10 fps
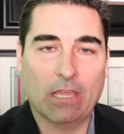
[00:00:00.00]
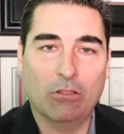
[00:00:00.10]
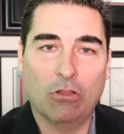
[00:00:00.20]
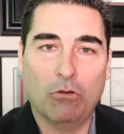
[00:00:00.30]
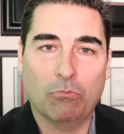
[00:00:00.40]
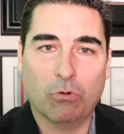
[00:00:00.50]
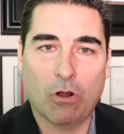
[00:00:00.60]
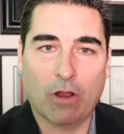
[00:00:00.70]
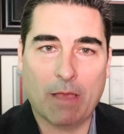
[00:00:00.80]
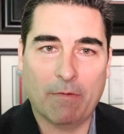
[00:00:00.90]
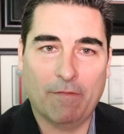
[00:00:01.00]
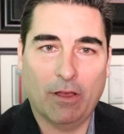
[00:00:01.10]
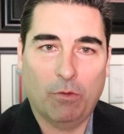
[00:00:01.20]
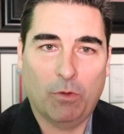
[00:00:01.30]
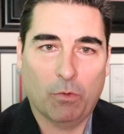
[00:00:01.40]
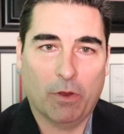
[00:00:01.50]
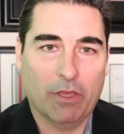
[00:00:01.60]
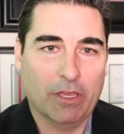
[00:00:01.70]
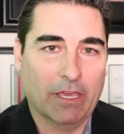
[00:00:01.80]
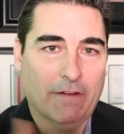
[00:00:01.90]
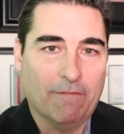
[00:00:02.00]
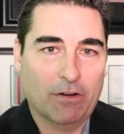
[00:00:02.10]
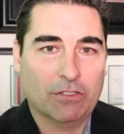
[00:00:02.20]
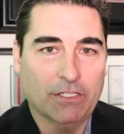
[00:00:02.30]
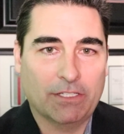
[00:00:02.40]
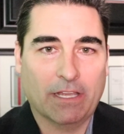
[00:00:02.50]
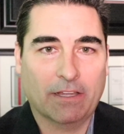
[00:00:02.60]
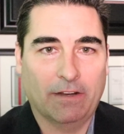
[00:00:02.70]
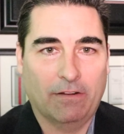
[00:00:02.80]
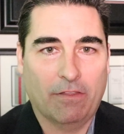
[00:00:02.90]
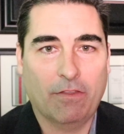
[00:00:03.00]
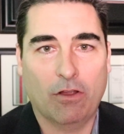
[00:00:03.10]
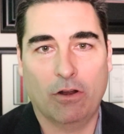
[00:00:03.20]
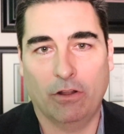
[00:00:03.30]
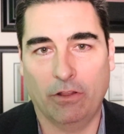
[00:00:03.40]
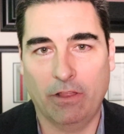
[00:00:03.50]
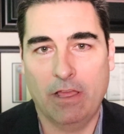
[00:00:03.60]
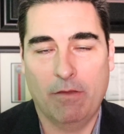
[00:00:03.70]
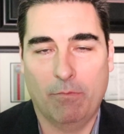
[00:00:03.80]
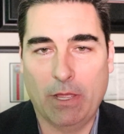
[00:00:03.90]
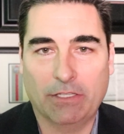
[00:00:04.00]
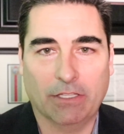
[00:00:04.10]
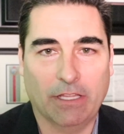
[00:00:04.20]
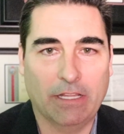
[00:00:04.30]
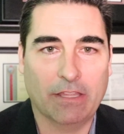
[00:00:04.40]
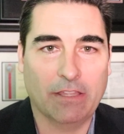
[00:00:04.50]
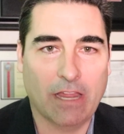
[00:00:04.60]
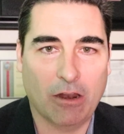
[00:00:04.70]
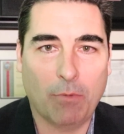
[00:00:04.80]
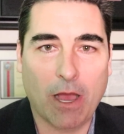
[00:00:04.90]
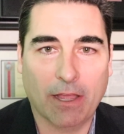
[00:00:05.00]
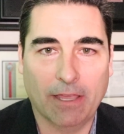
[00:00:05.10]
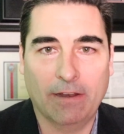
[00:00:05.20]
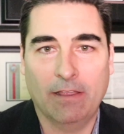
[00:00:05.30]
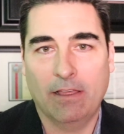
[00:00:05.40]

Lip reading: loan program available where you can get a first, a second, and a third, basically nothing out of pocket